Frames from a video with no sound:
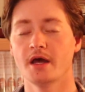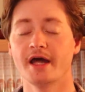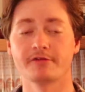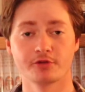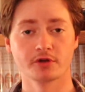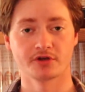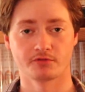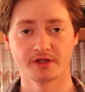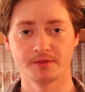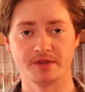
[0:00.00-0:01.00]
And if you're looking to
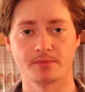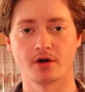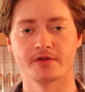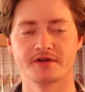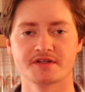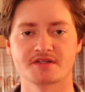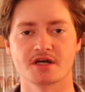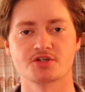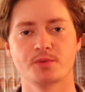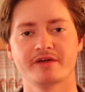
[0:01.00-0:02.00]
really be a part of the discussion,